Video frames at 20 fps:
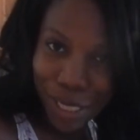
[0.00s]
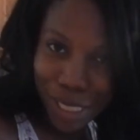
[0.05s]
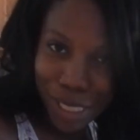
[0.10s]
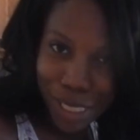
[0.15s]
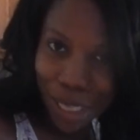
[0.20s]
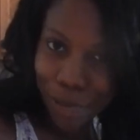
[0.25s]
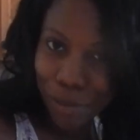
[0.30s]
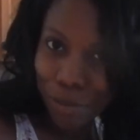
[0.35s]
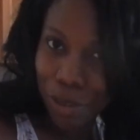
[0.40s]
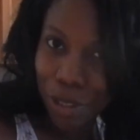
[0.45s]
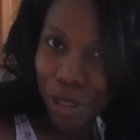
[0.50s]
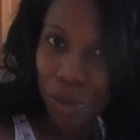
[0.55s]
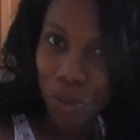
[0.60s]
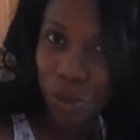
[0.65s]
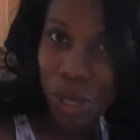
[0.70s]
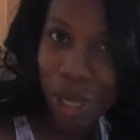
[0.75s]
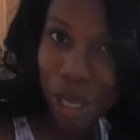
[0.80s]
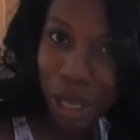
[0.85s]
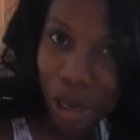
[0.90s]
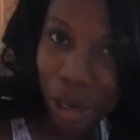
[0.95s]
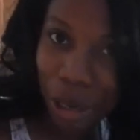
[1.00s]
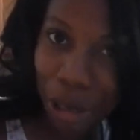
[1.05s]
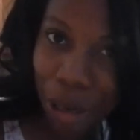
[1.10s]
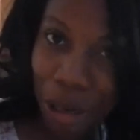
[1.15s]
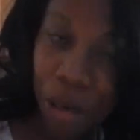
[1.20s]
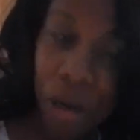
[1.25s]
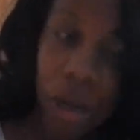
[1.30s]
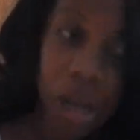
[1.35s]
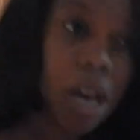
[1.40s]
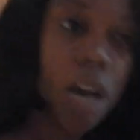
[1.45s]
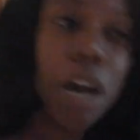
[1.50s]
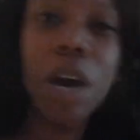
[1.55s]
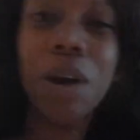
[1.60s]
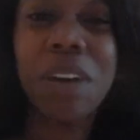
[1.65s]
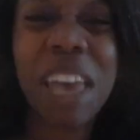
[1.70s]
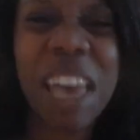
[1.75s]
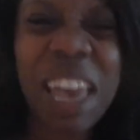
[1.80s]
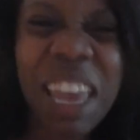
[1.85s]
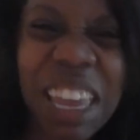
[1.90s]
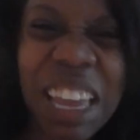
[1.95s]
Something sweet, girl,
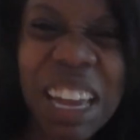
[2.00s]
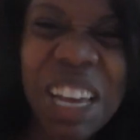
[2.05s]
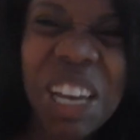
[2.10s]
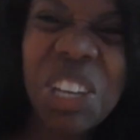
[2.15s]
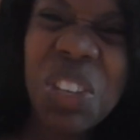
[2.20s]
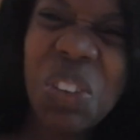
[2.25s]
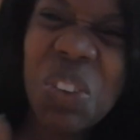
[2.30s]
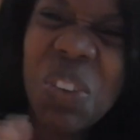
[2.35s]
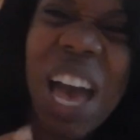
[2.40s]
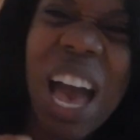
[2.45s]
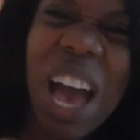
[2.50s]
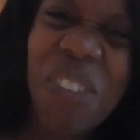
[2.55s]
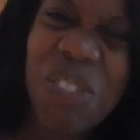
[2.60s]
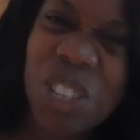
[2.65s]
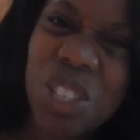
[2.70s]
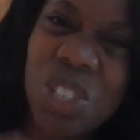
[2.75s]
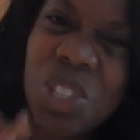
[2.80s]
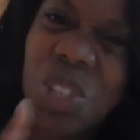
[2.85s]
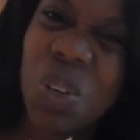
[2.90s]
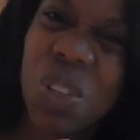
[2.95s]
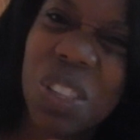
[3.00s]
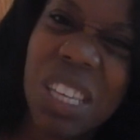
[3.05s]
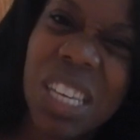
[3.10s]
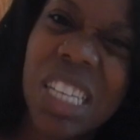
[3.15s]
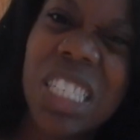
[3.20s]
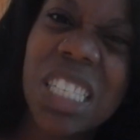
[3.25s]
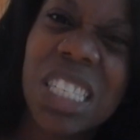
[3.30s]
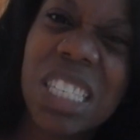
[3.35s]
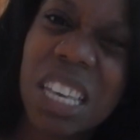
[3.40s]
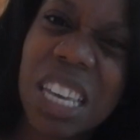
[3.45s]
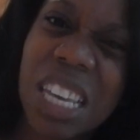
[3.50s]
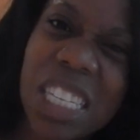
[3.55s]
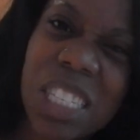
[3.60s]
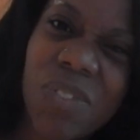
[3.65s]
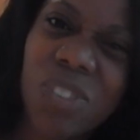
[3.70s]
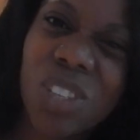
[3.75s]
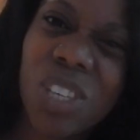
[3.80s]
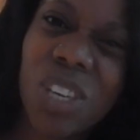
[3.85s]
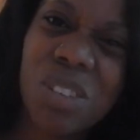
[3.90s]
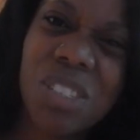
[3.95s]
okay? You have to do these things
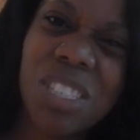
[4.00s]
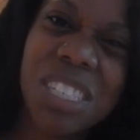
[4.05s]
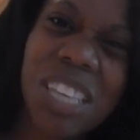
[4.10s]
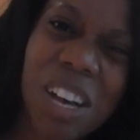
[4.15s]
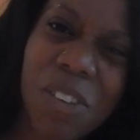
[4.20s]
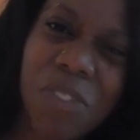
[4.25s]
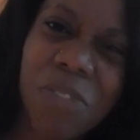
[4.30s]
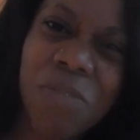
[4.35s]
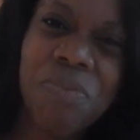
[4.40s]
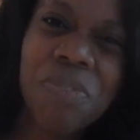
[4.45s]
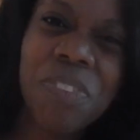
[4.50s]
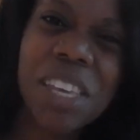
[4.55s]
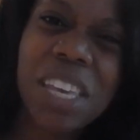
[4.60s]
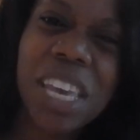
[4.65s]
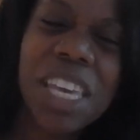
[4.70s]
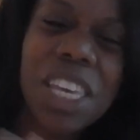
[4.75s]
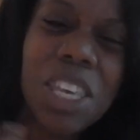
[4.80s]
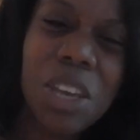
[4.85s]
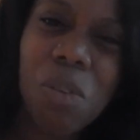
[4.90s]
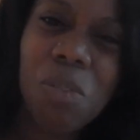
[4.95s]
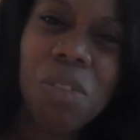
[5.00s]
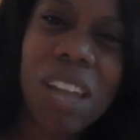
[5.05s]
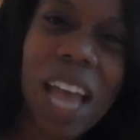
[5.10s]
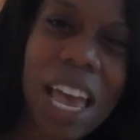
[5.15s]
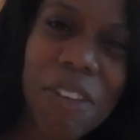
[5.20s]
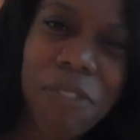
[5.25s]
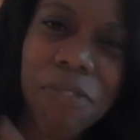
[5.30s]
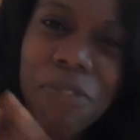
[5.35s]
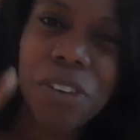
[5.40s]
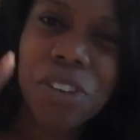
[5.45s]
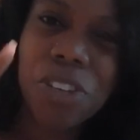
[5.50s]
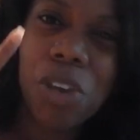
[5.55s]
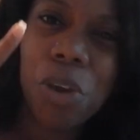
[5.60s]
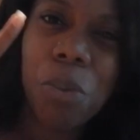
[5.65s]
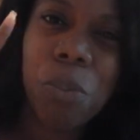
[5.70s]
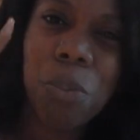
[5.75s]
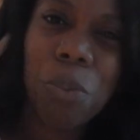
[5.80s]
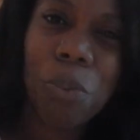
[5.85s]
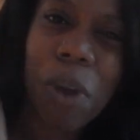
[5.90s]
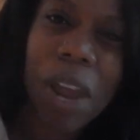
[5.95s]
for yourself in your life for
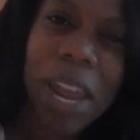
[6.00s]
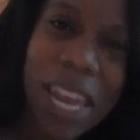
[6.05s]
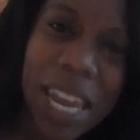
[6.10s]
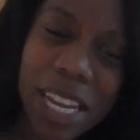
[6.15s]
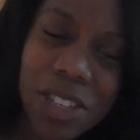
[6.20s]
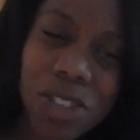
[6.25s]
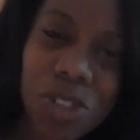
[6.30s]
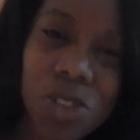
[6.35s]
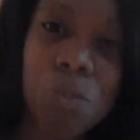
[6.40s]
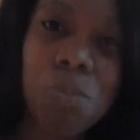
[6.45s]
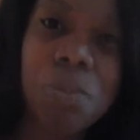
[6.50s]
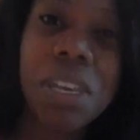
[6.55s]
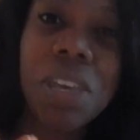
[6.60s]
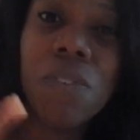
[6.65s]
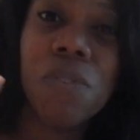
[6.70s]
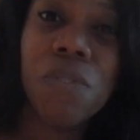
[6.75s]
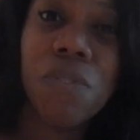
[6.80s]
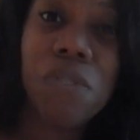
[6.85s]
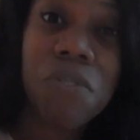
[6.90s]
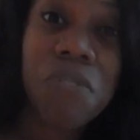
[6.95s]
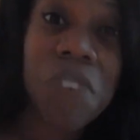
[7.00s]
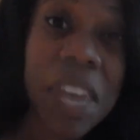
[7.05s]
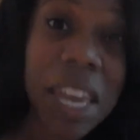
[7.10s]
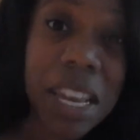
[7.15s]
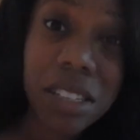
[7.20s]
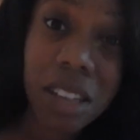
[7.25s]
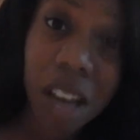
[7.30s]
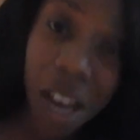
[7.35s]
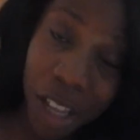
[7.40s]
your brain to be fit.